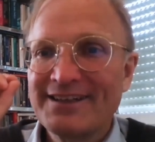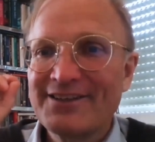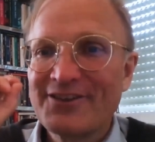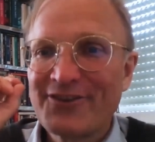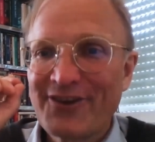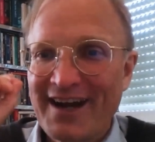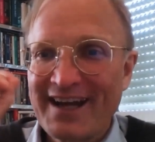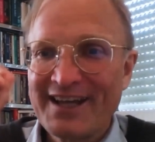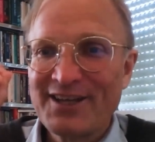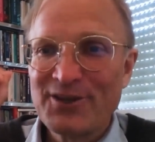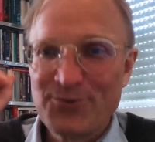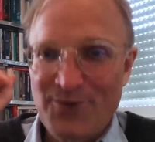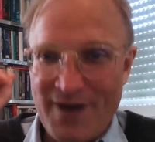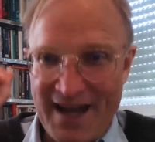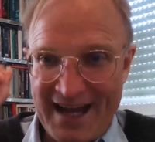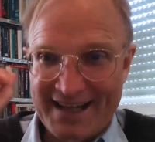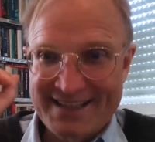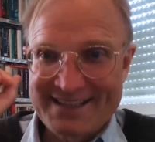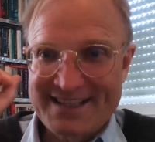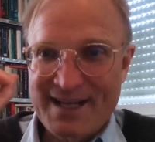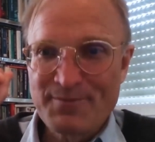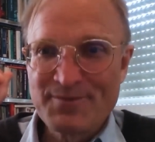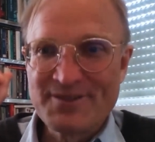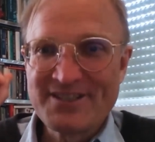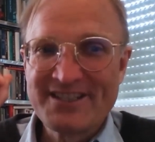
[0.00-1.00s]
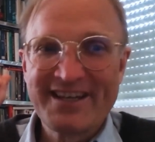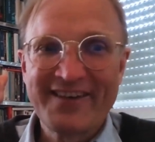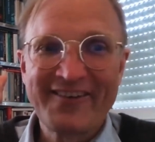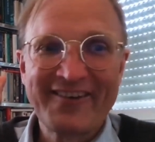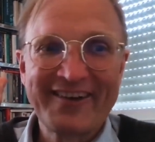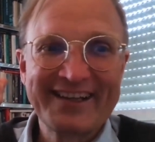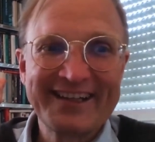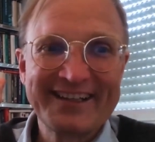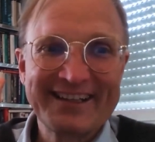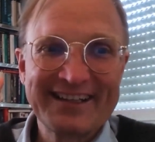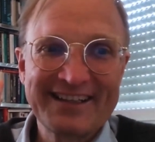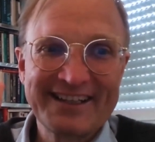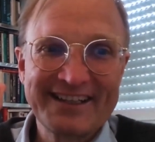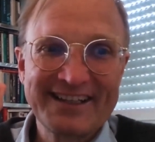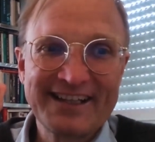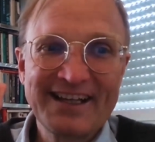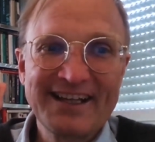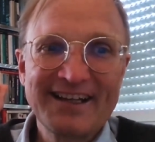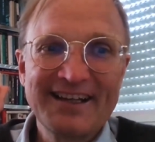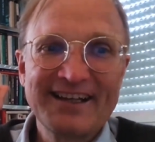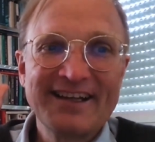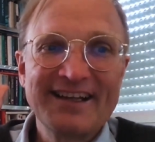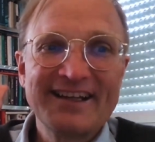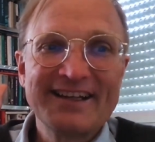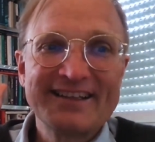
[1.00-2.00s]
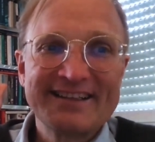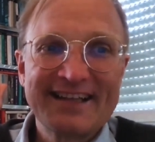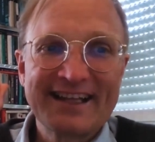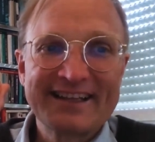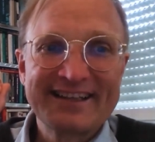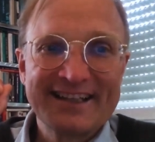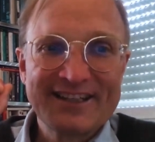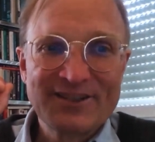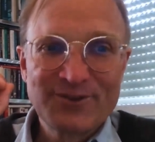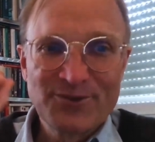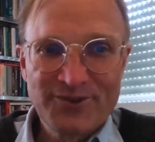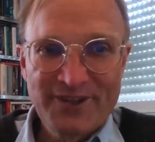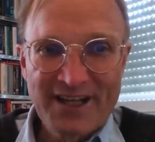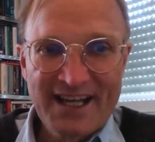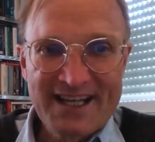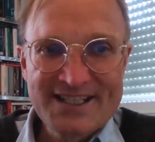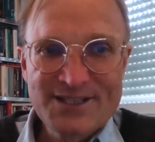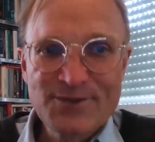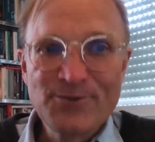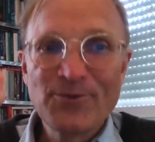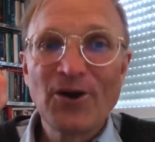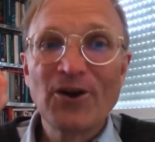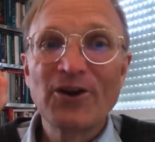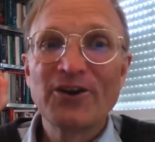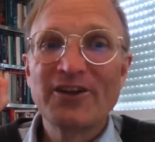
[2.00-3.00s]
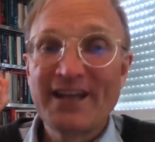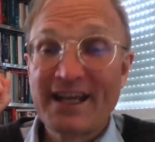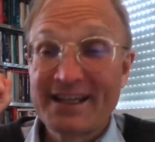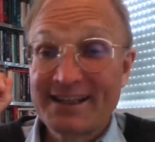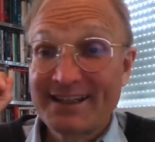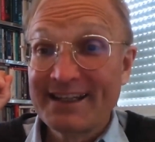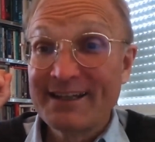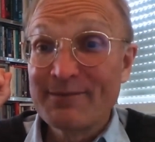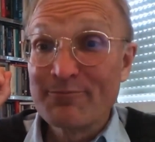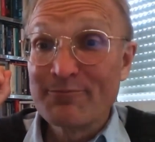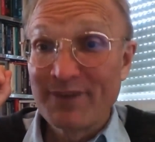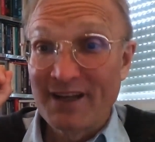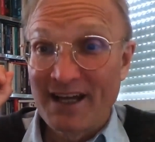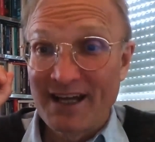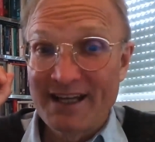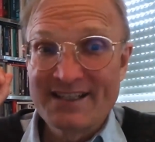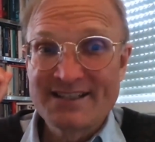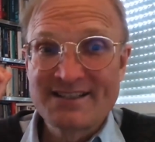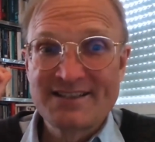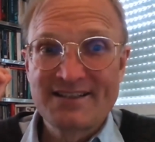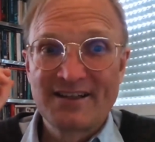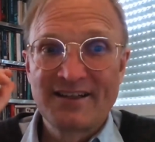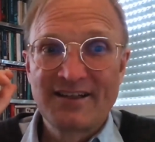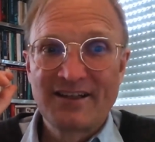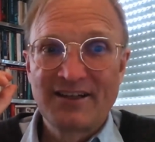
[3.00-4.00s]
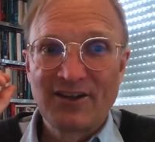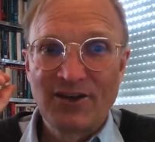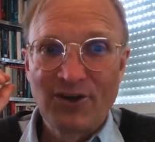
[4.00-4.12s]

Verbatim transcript: try to accept serenely that in today's world that implies